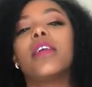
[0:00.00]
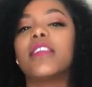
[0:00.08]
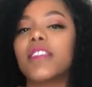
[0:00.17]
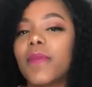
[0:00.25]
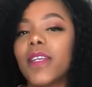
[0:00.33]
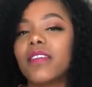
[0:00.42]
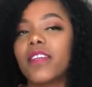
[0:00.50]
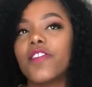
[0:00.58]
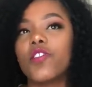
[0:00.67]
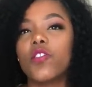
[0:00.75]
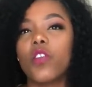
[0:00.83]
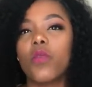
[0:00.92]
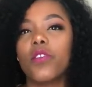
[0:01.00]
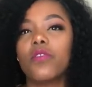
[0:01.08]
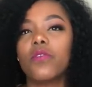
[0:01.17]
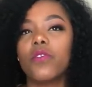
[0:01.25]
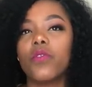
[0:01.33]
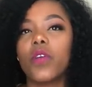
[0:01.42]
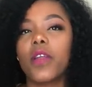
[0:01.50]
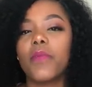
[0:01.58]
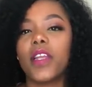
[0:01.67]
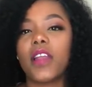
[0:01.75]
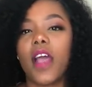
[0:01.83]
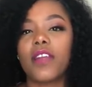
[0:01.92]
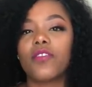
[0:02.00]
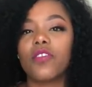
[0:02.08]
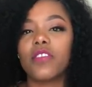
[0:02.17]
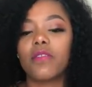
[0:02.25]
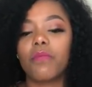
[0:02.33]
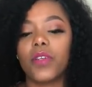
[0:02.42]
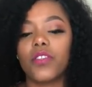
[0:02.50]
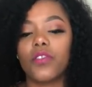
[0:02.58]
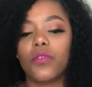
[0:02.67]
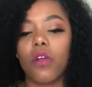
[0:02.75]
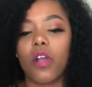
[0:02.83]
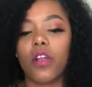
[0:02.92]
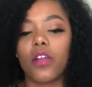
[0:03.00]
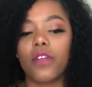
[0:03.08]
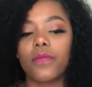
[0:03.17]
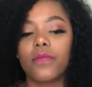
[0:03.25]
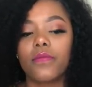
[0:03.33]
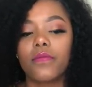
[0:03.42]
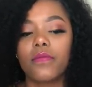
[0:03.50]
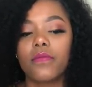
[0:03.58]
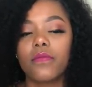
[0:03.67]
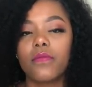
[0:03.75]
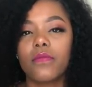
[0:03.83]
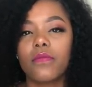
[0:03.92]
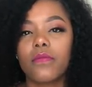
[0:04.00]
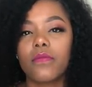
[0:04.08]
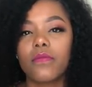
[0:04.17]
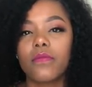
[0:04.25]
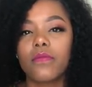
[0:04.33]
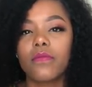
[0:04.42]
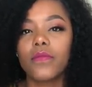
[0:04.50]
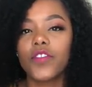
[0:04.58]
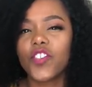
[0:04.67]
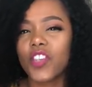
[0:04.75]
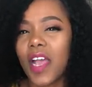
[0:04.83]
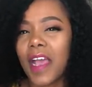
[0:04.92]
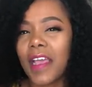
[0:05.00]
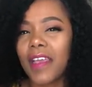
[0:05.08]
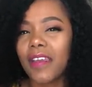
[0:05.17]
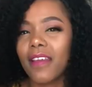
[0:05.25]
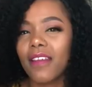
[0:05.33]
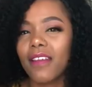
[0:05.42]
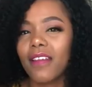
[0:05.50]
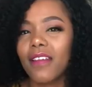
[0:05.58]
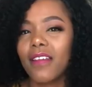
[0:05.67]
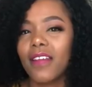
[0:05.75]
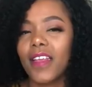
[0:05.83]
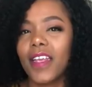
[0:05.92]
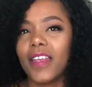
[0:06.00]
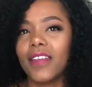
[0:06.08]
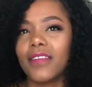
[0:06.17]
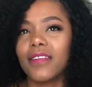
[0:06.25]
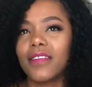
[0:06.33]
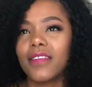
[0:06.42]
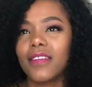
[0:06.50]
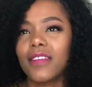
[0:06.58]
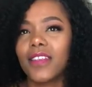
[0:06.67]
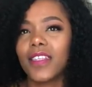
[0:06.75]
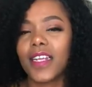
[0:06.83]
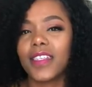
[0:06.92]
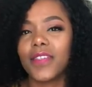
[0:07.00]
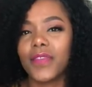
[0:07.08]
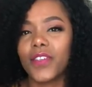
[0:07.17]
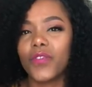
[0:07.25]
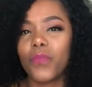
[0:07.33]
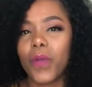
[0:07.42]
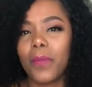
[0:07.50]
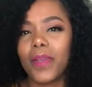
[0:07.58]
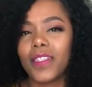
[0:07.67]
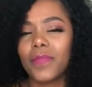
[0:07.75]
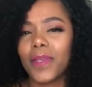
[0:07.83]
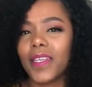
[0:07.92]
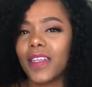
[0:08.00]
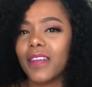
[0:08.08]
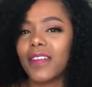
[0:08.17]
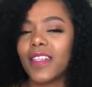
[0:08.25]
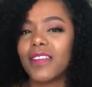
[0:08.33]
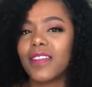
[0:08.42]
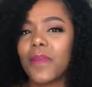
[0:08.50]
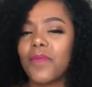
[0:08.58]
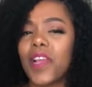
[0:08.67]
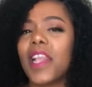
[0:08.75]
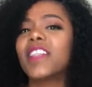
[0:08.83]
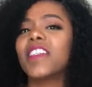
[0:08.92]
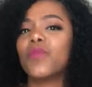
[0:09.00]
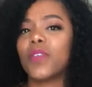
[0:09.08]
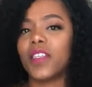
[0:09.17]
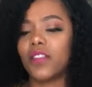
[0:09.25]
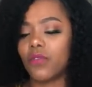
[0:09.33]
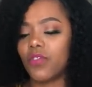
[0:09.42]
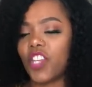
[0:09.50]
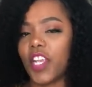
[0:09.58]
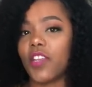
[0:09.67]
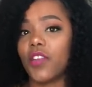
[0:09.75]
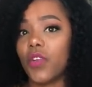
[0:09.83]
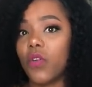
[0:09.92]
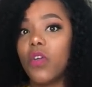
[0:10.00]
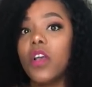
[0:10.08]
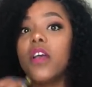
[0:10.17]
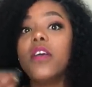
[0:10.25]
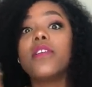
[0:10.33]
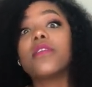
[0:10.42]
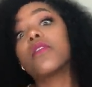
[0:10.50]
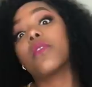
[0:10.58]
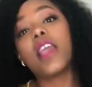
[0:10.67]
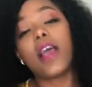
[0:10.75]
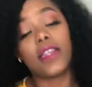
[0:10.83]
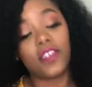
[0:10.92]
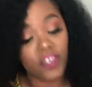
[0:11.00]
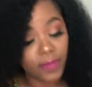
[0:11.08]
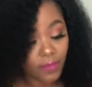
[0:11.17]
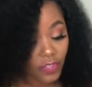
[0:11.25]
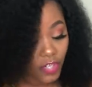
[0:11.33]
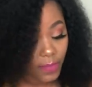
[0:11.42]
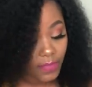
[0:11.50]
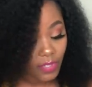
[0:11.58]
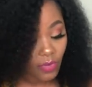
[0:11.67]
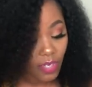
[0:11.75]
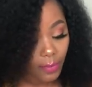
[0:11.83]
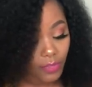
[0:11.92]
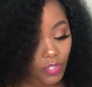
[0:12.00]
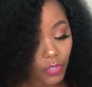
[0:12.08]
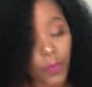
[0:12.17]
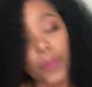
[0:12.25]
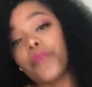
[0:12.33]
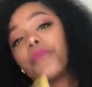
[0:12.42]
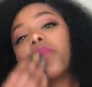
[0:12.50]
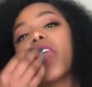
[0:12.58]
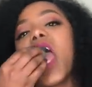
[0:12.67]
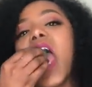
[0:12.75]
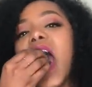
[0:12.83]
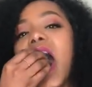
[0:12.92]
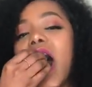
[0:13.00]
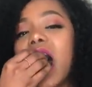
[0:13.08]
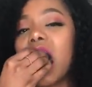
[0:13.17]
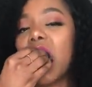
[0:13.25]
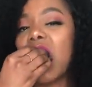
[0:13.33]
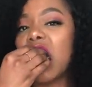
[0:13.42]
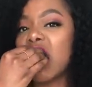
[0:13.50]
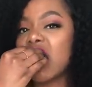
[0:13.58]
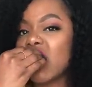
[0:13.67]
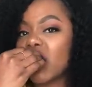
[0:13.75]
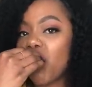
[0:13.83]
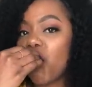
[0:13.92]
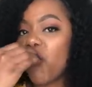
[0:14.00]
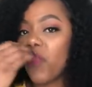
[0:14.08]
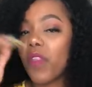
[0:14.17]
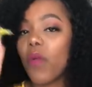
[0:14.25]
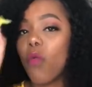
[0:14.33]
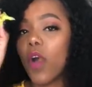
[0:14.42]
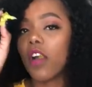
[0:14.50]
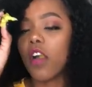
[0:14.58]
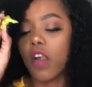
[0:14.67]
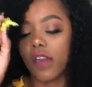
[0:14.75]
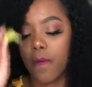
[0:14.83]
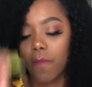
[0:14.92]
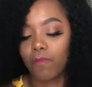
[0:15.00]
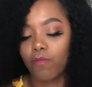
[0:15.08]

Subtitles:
Doesn't make sense. You don't want to, you want to be an actress, but you are shy and can't even do public speaking. There's some realities we need to check, you know. So yeah, dreams do come true. Work hard.